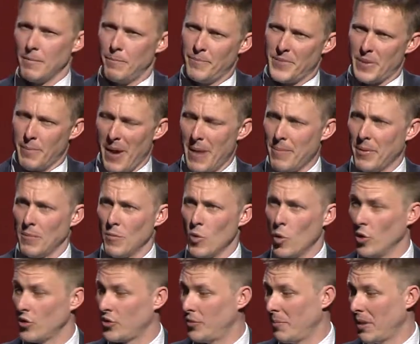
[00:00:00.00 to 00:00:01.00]
Te Papa
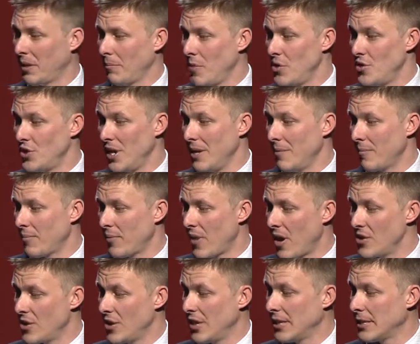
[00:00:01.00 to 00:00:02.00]
North's a big museum
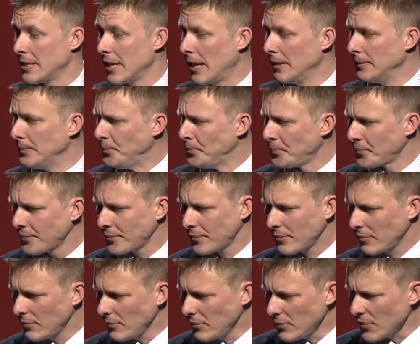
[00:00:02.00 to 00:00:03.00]
project. So
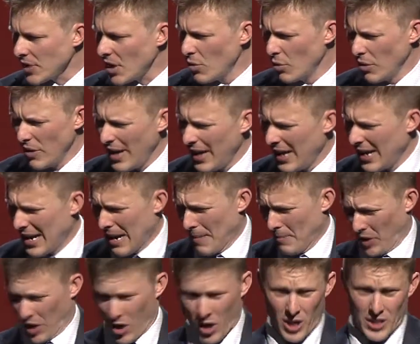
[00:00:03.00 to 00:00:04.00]
added up the
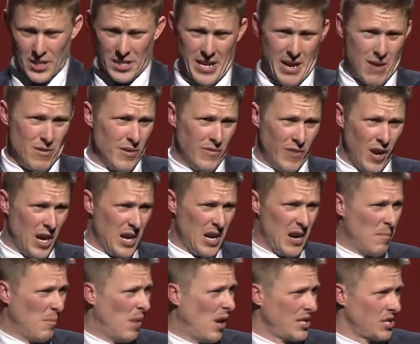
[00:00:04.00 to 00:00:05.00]
cost there and divided
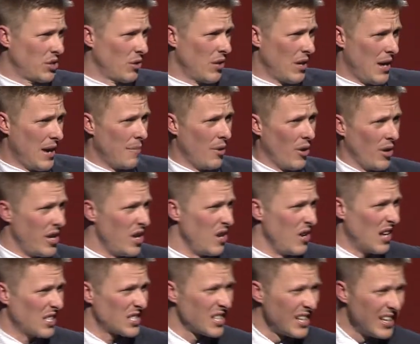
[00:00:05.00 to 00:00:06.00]
it by sort of number of
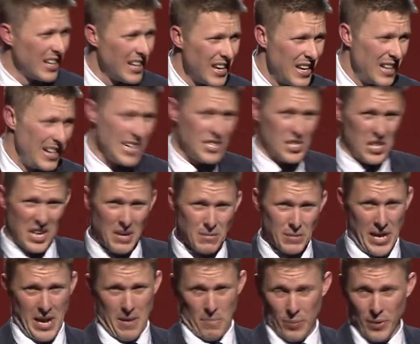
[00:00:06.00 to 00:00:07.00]
units. It actually comes
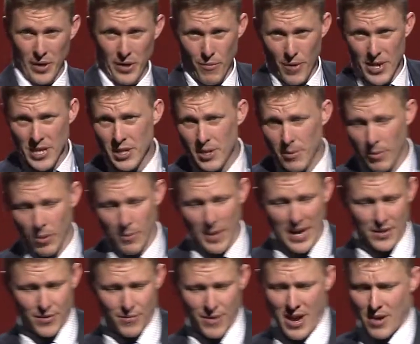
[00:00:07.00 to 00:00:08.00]
out pretty reasonable, about
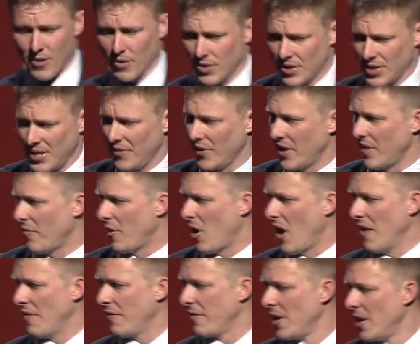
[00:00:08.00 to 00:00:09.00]

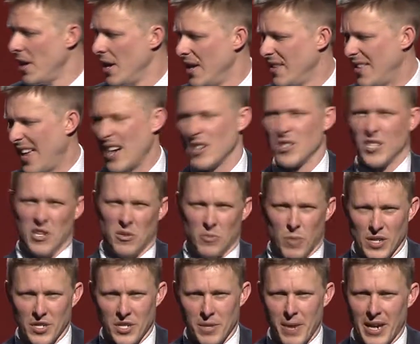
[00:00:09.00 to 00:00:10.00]
375,000
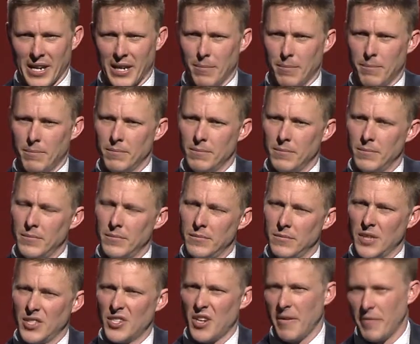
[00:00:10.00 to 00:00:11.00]

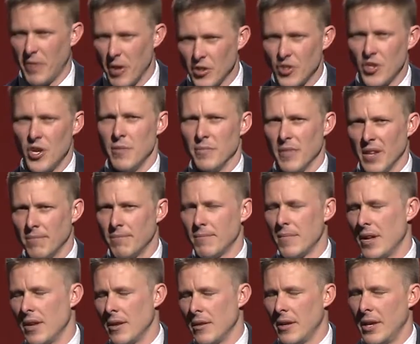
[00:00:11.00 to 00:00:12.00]
if you assume
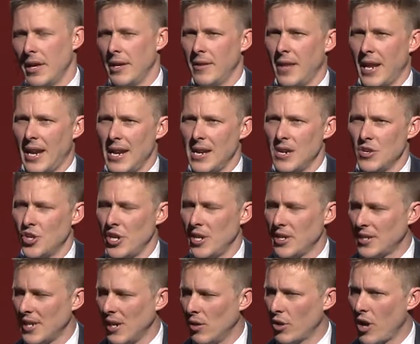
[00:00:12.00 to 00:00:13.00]
that energy and
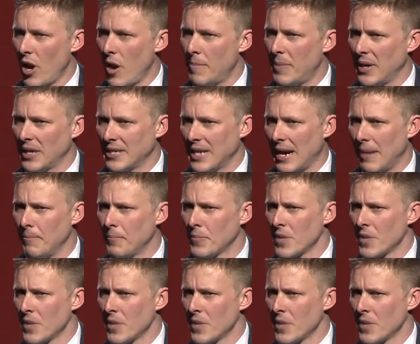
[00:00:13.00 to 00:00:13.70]
telco are picked up.